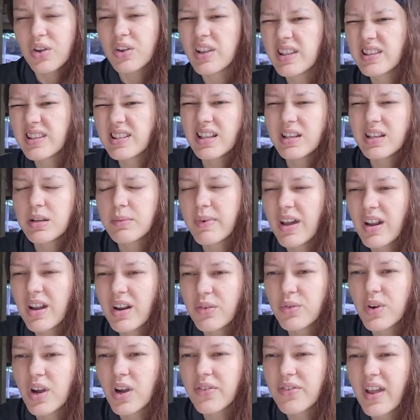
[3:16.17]
did about a
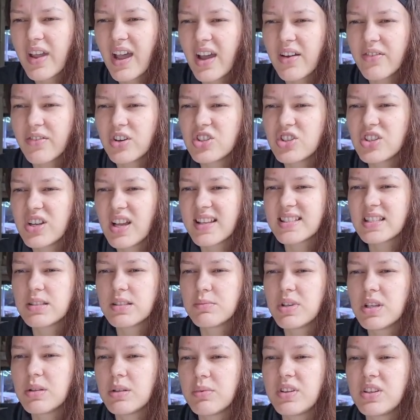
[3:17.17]
rough average
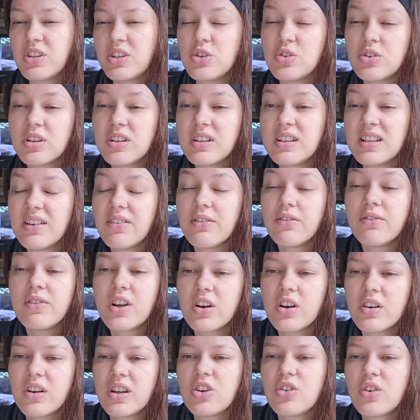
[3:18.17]
estimate, but you could get
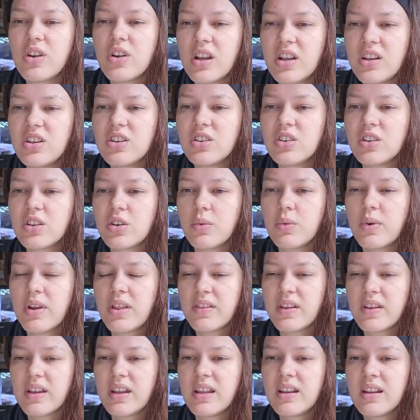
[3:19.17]
very granular with
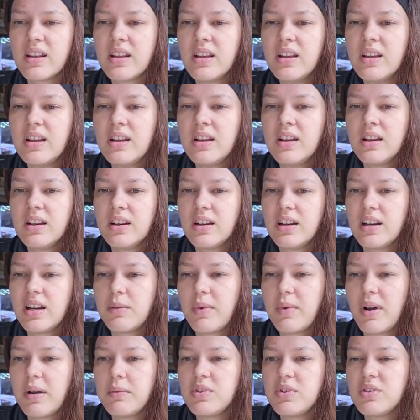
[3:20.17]
it.
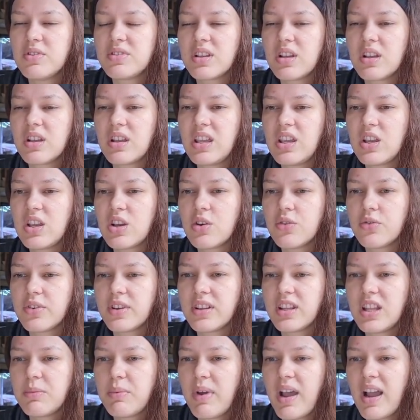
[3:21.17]
I'm using
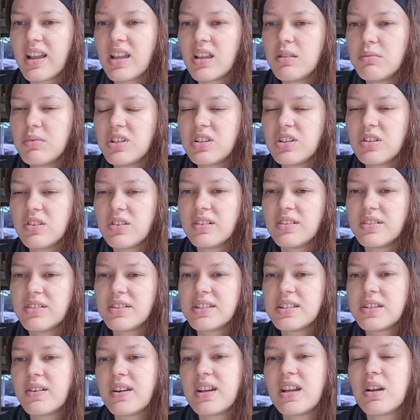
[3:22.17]
eco-friendly packing materials,
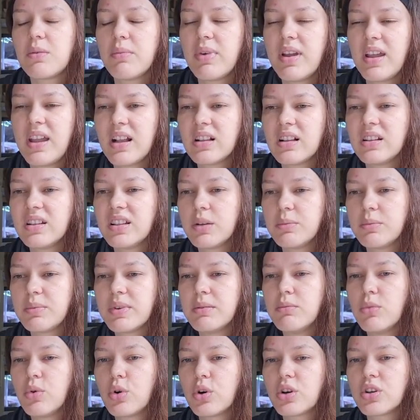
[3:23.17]
so I am paying a little bit
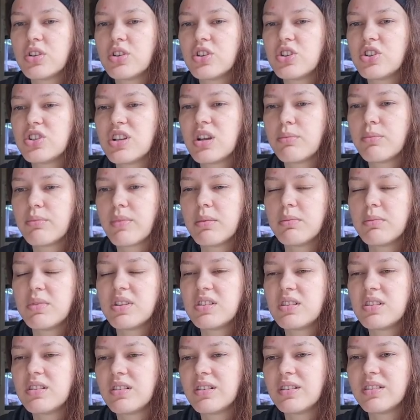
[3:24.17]
more to ship my
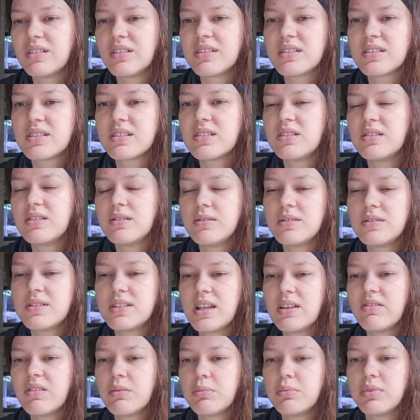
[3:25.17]
materials to
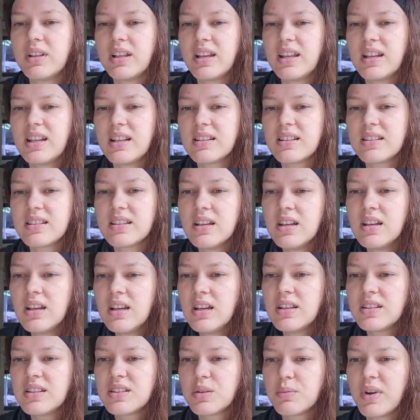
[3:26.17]
save the planet.
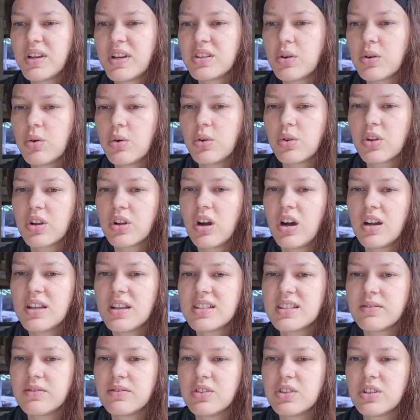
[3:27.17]
So my total
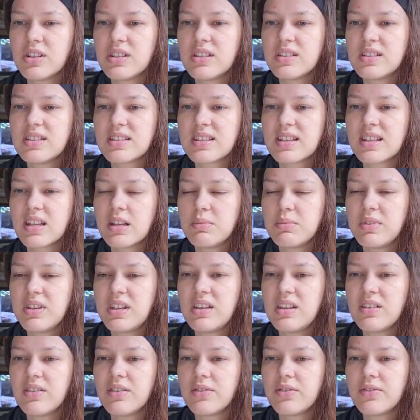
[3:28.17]
cost of goods is going to
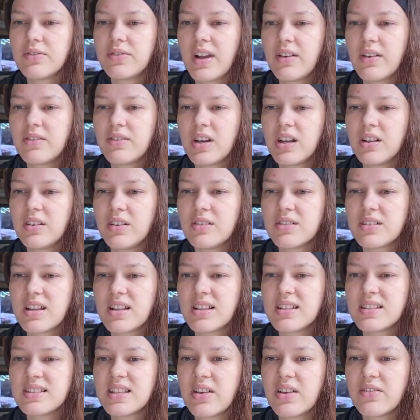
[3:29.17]
be
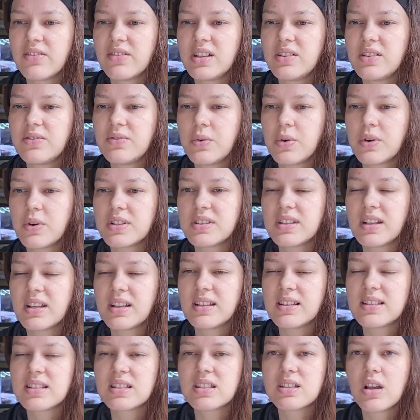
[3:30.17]
$5.74
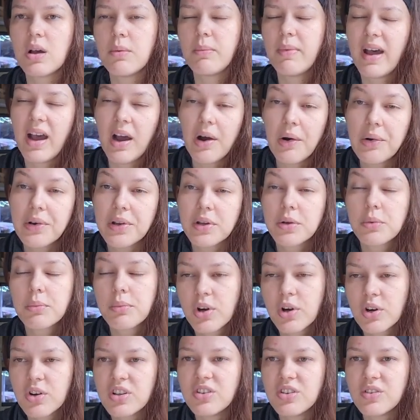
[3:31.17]
about
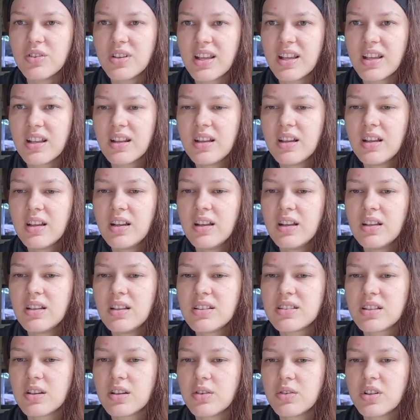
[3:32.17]
per unit.
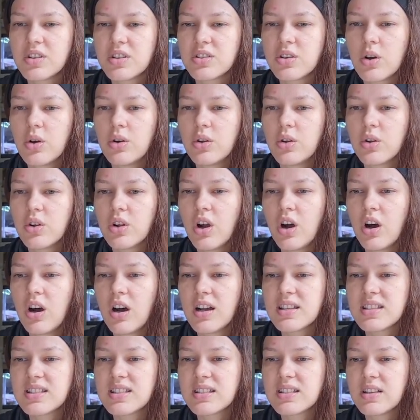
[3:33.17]
So the total
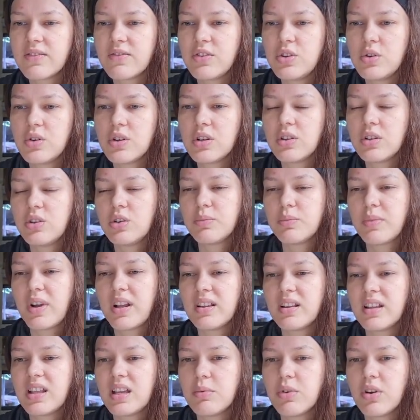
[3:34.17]
cost, if you include my
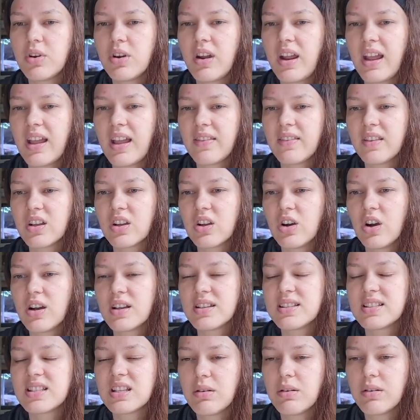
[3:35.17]
labor and the
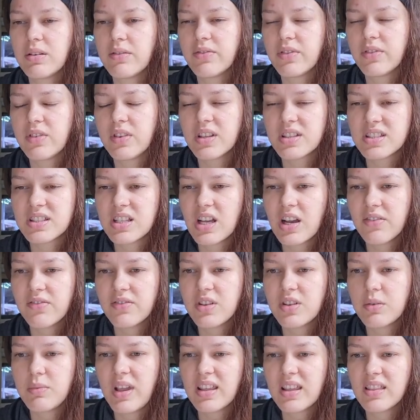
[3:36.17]
cost to the stuff
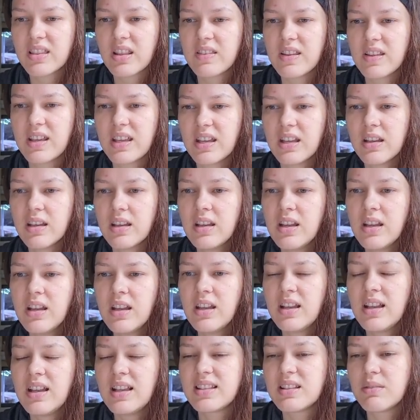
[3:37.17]
to make the thing,
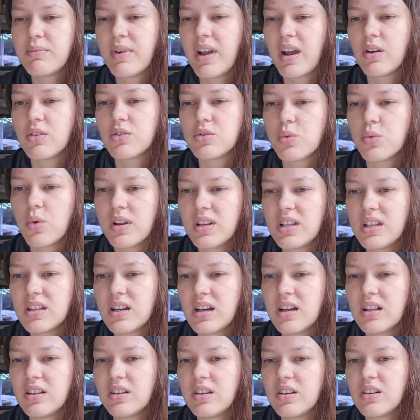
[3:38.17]
is about
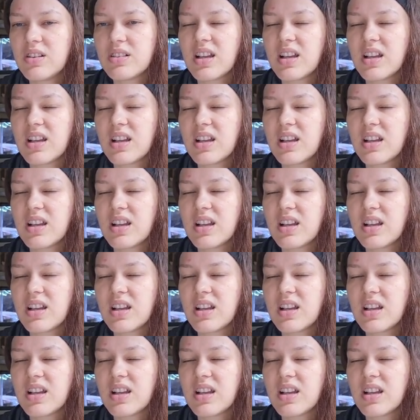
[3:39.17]
$20.24.